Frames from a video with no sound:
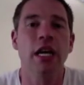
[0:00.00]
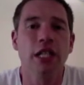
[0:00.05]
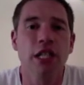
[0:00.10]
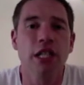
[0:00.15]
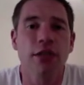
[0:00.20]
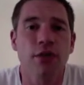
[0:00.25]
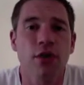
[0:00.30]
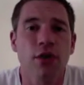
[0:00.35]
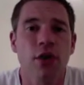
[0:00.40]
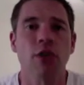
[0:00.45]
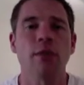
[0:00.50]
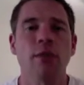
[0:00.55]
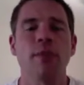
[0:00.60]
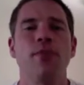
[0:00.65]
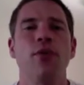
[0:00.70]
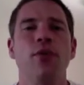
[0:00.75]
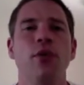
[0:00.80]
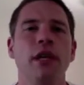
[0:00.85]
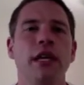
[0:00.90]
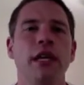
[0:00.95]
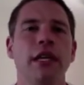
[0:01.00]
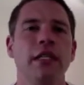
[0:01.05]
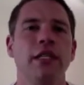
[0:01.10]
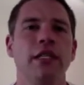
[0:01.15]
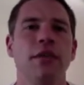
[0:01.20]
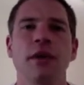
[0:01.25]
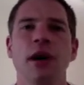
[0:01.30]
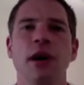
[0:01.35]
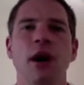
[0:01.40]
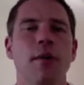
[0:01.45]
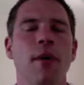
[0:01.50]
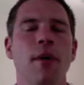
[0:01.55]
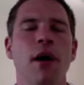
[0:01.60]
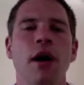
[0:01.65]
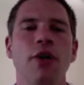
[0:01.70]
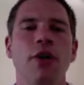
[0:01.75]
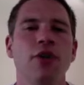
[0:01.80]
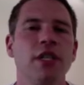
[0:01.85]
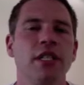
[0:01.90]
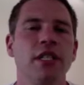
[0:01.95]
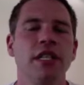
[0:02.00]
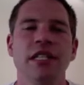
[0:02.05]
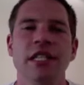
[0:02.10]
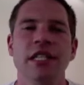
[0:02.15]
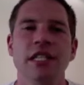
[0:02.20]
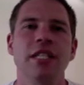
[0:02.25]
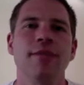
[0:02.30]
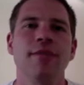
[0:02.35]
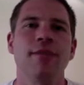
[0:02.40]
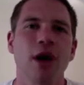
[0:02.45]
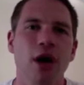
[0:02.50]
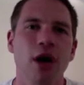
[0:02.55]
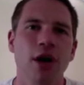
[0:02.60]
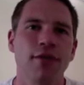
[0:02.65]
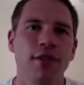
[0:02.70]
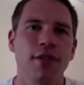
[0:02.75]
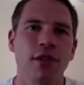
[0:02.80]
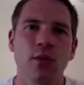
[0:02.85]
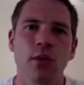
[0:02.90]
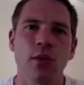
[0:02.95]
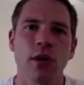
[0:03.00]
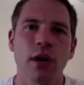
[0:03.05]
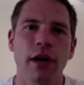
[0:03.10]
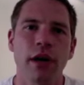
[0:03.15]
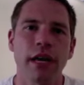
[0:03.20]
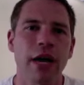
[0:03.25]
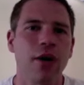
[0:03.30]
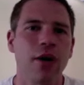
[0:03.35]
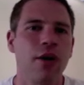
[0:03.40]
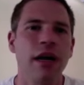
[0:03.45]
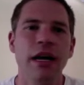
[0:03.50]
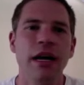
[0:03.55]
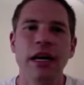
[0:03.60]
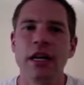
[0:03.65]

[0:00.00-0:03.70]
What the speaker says: you've got to be putting in some carbohydrates to your system after the workout.